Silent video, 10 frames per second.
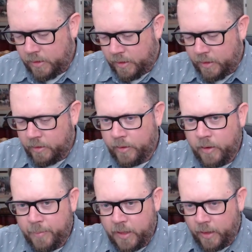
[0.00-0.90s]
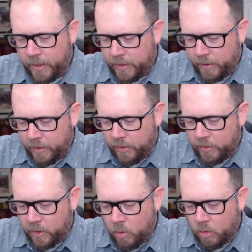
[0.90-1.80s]
I don't know. I may like it down here in
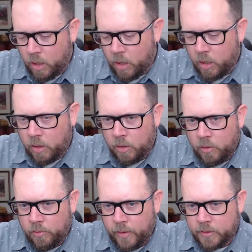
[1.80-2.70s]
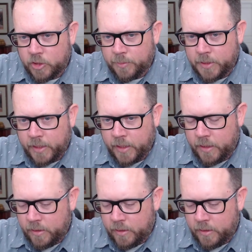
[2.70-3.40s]
the corner. Round trip ticket.